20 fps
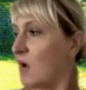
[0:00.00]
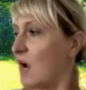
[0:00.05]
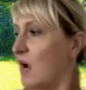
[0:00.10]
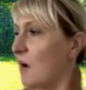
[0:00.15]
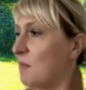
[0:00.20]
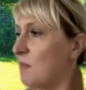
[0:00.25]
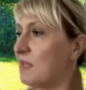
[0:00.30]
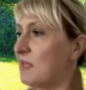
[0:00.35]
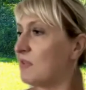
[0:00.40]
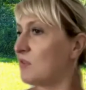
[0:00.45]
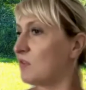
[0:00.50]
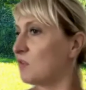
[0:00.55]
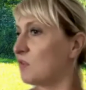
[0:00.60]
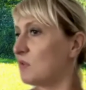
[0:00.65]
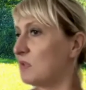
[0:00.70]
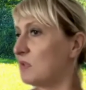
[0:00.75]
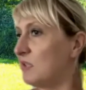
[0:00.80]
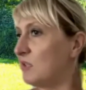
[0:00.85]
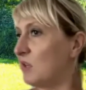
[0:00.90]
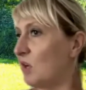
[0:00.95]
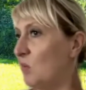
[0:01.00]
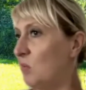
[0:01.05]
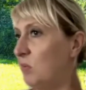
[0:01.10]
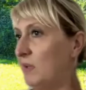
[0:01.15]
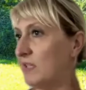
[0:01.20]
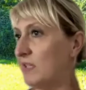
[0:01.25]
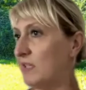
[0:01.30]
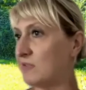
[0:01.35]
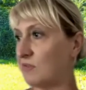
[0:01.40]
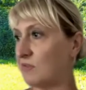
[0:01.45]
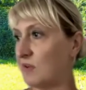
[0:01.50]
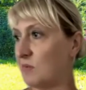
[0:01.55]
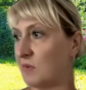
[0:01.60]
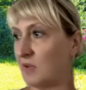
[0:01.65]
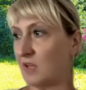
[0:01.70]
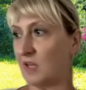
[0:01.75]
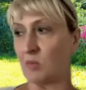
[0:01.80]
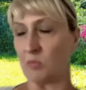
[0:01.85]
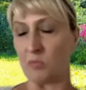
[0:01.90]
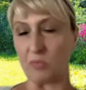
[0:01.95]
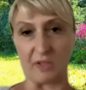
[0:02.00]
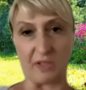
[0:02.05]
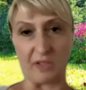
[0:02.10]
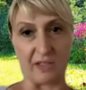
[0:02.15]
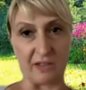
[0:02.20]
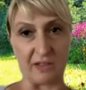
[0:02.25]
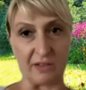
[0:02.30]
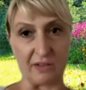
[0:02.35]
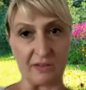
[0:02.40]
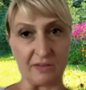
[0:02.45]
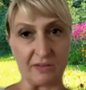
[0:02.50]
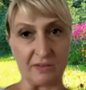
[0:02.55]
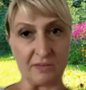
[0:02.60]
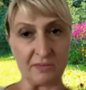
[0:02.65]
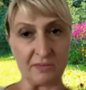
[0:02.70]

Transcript: I mean, there's really no place for him to hump in here.